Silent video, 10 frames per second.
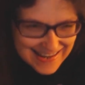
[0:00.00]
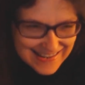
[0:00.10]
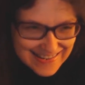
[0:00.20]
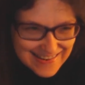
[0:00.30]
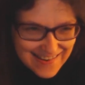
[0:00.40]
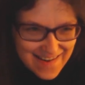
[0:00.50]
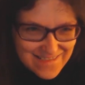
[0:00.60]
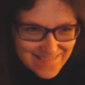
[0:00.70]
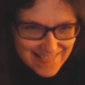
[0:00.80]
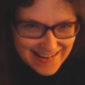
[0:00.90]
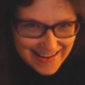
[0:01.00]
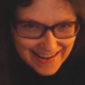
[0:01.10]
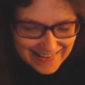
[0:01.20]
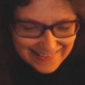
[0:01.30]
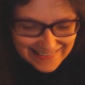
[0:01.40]
It's so
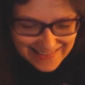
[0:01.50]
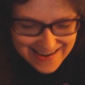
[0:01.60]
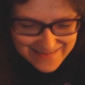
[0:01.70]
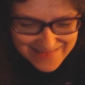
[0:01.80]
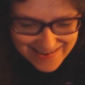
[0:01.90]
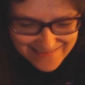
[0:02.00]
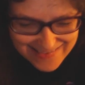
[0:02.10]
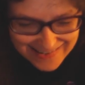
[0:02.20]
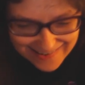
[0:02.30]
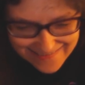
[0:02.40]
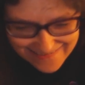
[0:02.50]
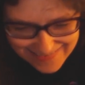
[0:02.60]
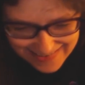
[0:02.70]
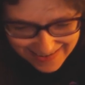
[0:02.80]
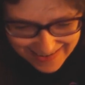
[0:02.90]
funny. That bit was so
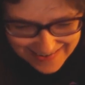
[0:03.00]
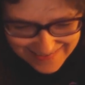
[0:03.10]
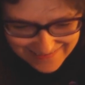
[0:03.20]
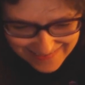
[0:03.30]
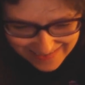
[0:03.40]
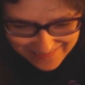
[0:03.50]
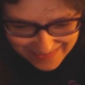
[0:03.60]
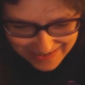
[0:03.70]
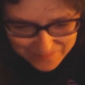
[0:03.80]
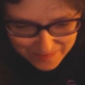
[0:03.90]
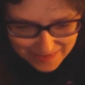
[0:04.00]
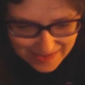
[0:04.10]
funny. I loved that bit.